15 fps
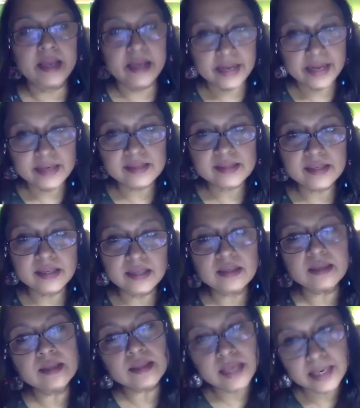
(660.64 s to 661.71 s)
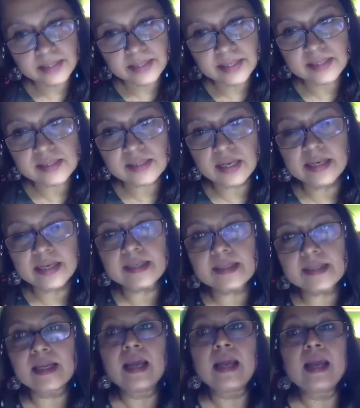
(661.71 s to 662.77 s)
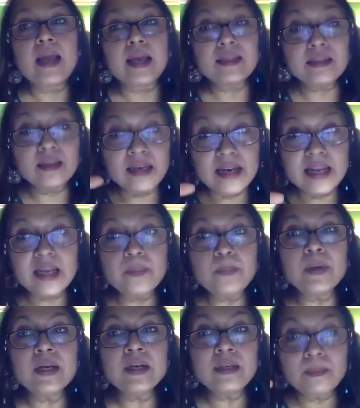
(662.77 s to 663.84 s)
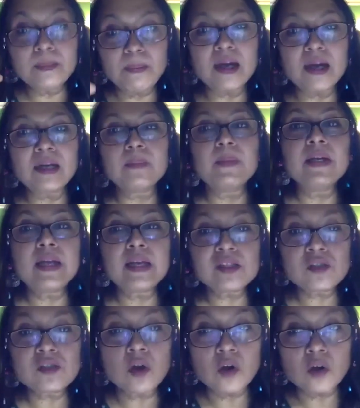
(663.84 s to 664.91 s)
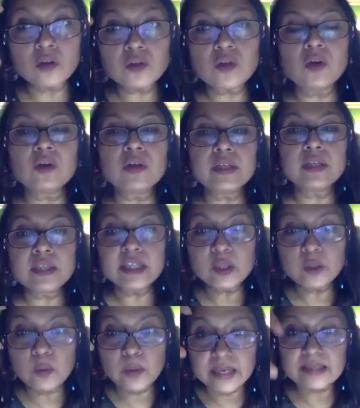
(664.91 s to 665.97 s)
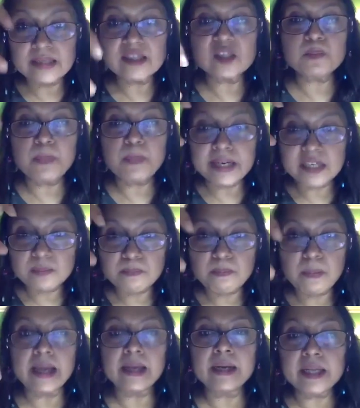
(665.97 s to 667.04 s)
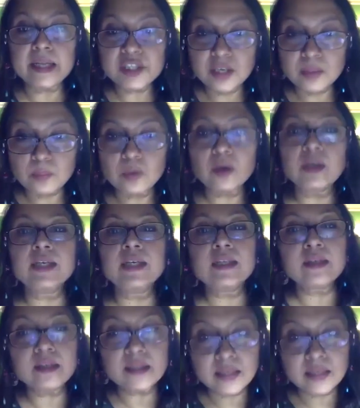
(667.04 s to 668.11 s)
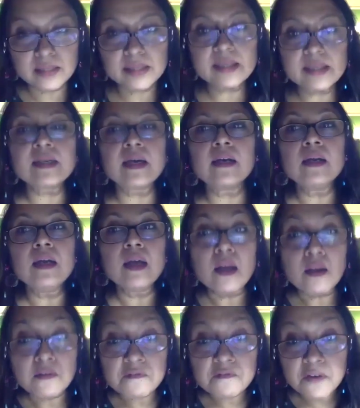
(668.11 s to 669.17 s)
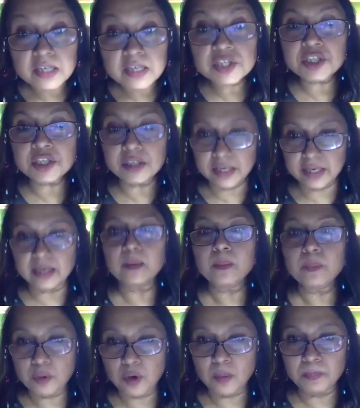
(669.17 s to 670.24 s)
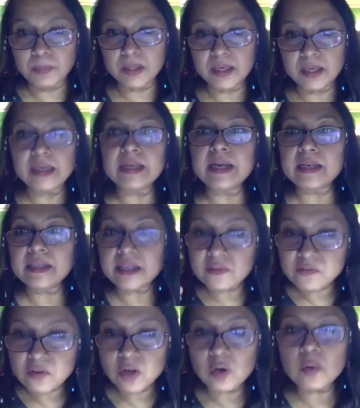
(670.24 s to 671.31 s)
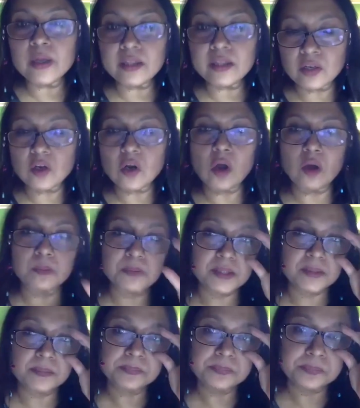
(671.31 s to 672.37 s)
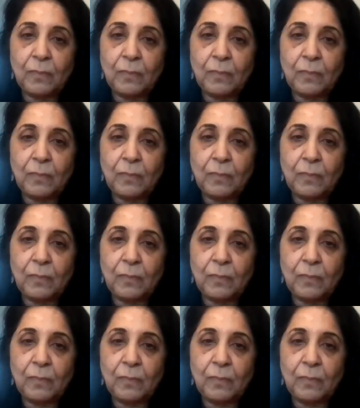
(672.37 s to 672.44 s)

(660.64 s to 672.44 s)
daycare centers at their sites. And the labor department has the authority to inspect, manage, and monitor that these are functioning properly and they're following the norms.